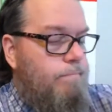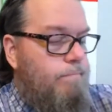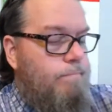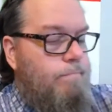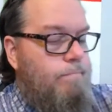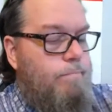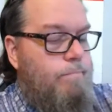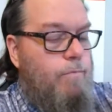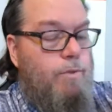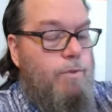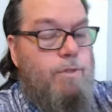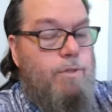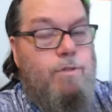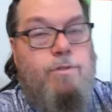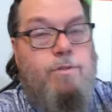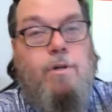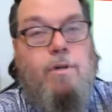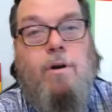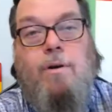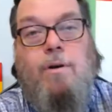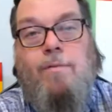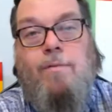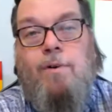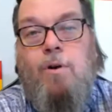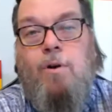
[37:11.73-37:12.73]
well, you
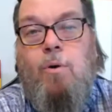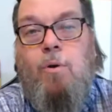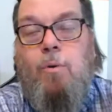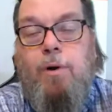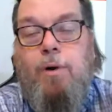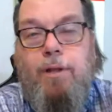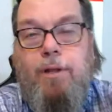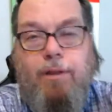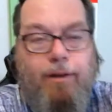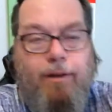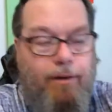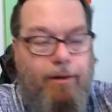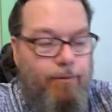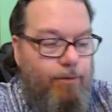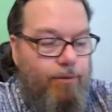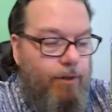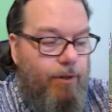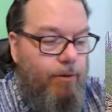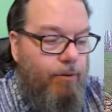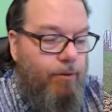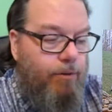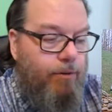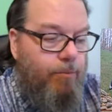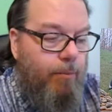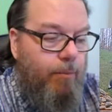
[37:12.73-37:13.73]
saw it recording there,
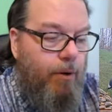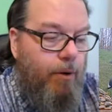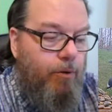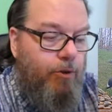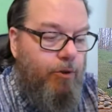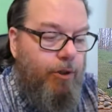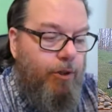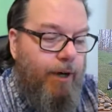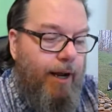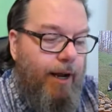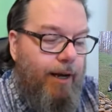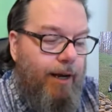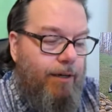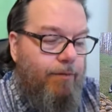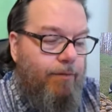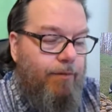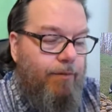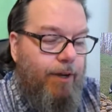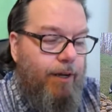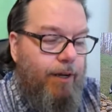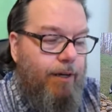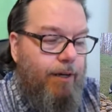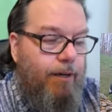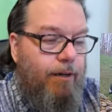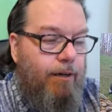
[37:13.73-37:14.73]
so it's motion
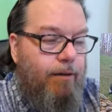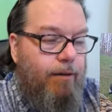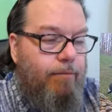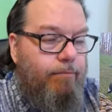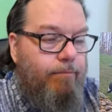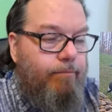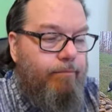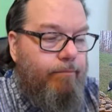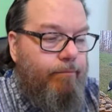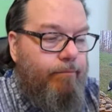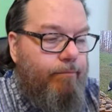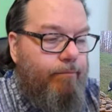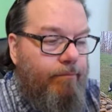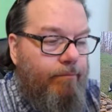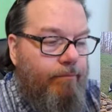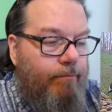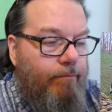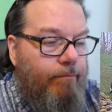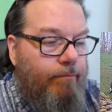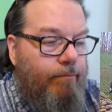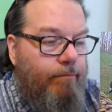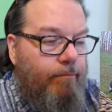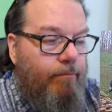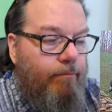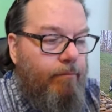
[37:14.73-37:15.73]
activated.
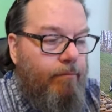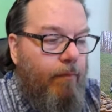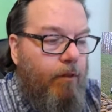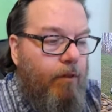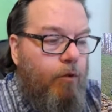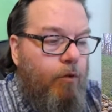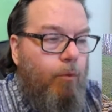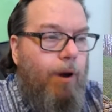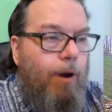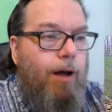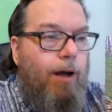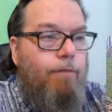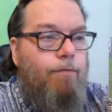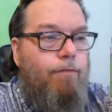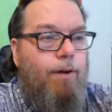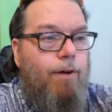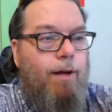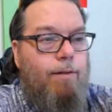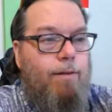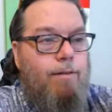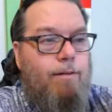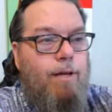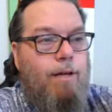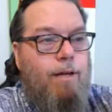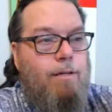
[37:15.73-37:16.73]
It's
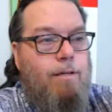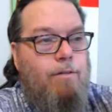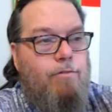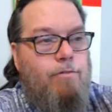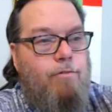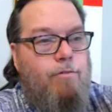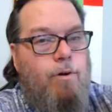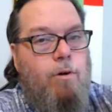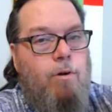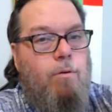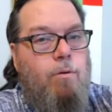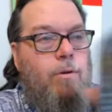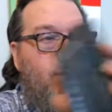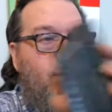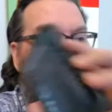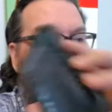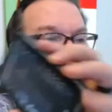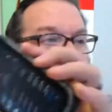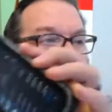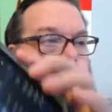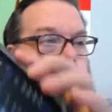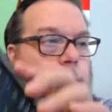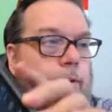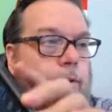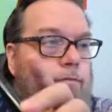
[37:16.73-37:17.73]
Wi-Fi. I control it
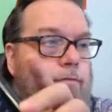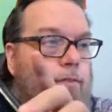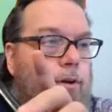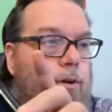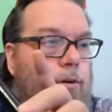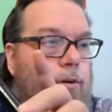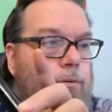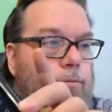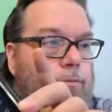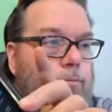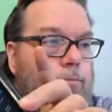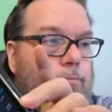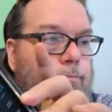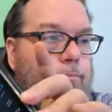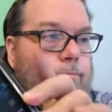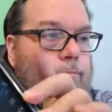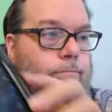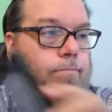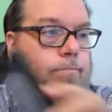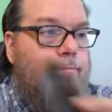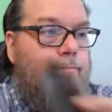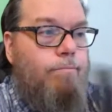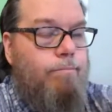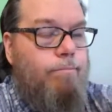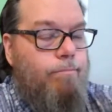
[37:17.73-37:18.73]
from my phone.
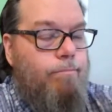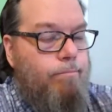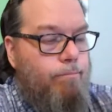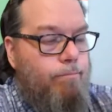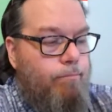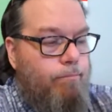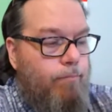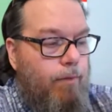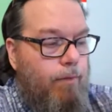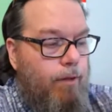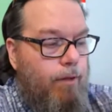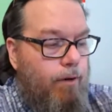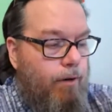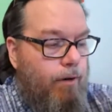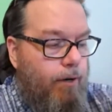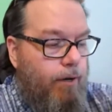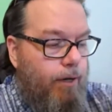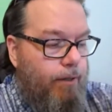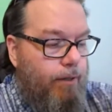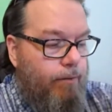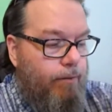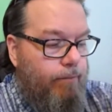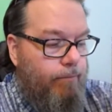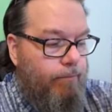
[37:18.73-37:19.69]
All right.